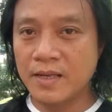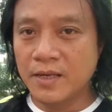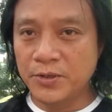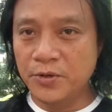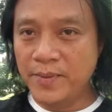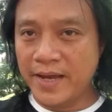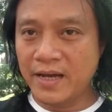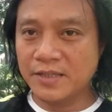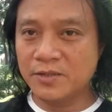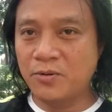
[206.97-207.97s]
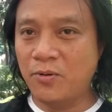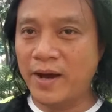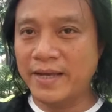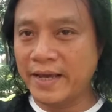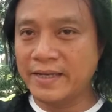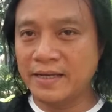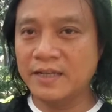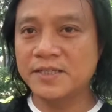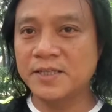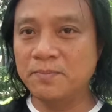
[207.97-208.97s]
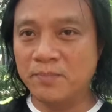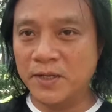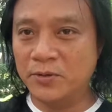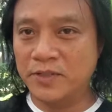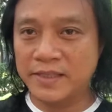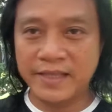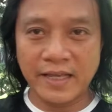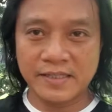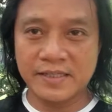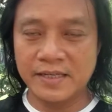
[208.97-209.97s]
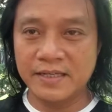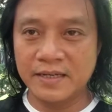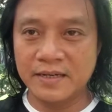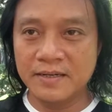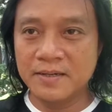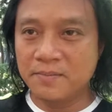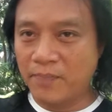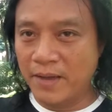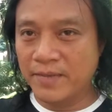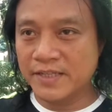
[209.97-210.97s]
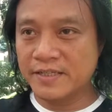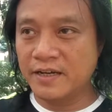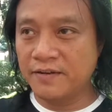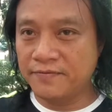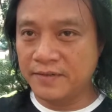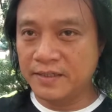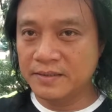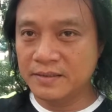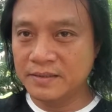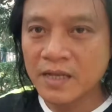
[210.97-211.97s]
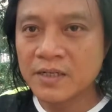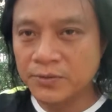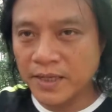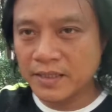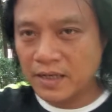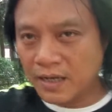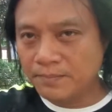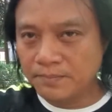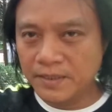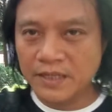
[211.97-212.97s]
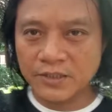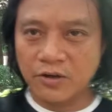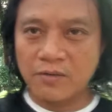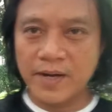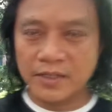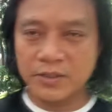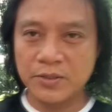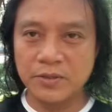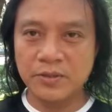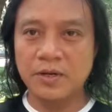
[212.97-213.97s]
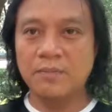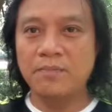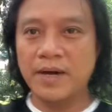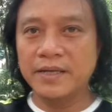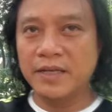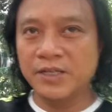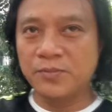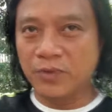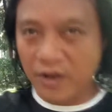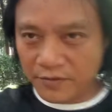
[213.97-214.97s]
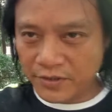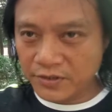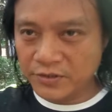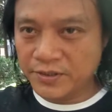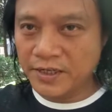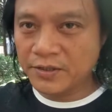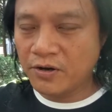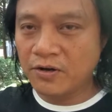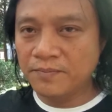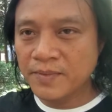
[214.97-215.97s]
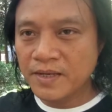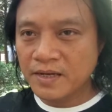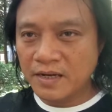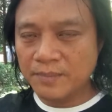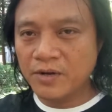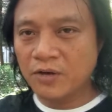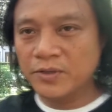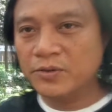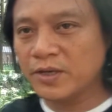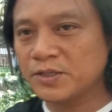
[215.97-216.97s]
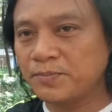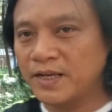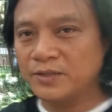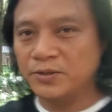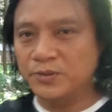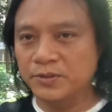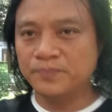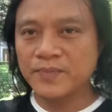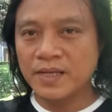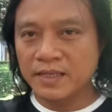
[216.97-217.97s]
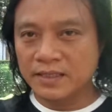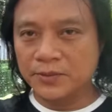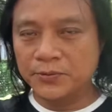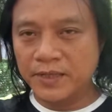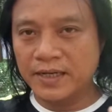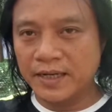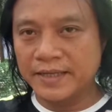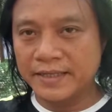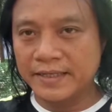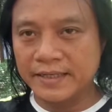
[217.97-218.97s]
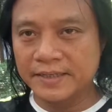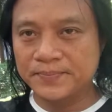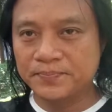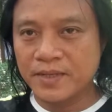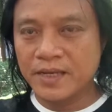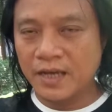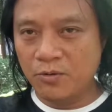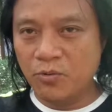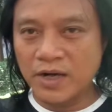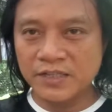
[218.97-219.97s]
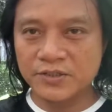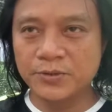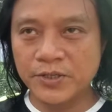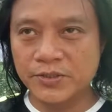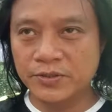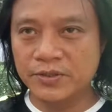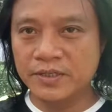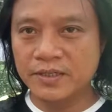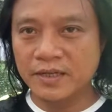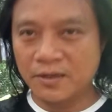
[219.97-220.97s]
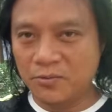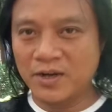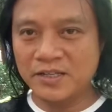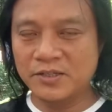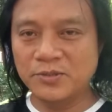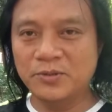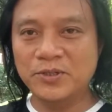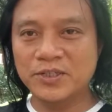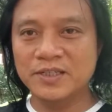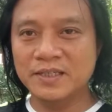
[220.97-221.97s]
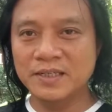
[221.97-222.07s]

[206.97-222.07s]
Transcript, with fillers: You may ask why I cannot simply do the testing by myself. Right, um, let's go back to my uh, small laboratory at home and I'm going to explain to you the real idea and what is the reason and what is the solution.